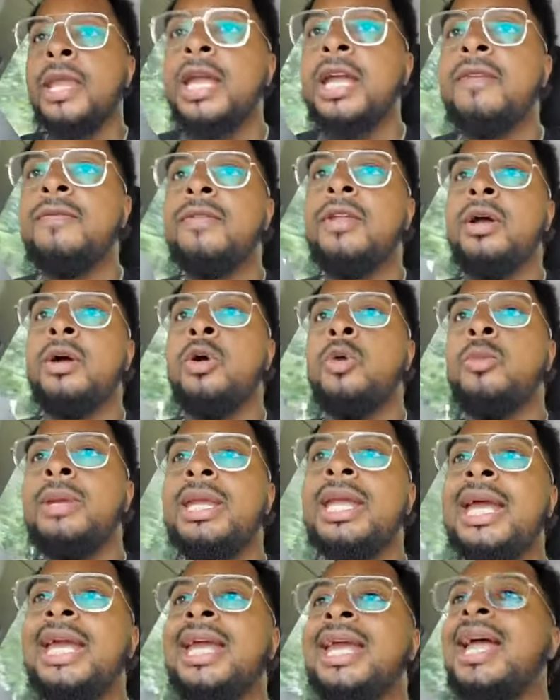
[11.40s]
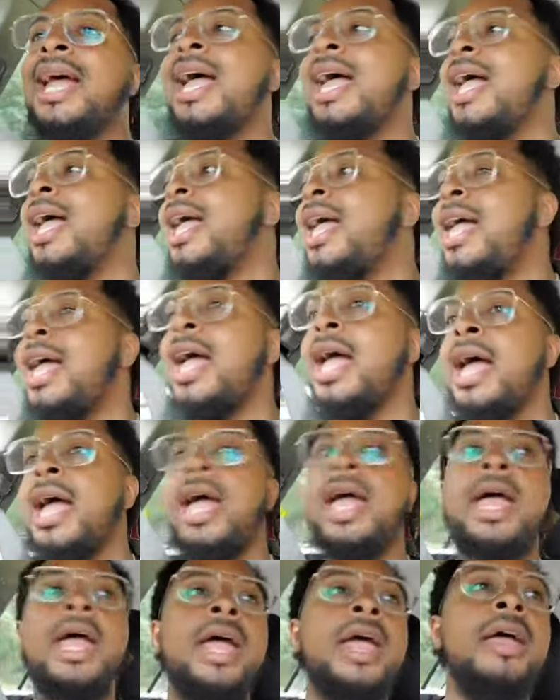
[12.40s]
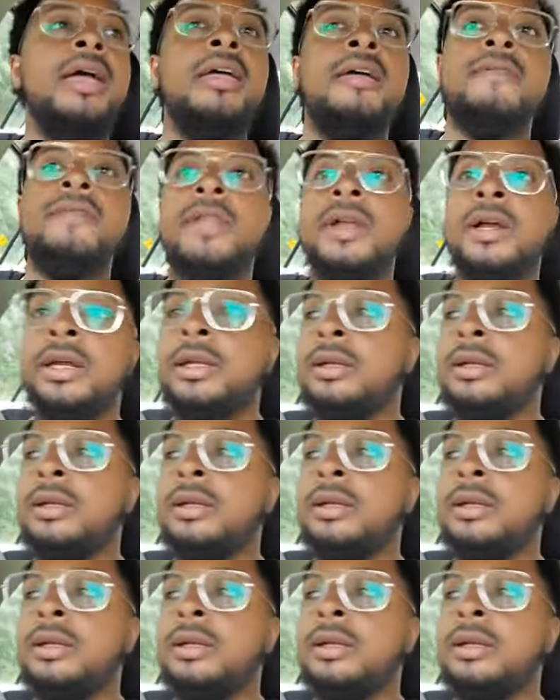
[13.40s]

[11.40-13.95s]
The homie can't have none.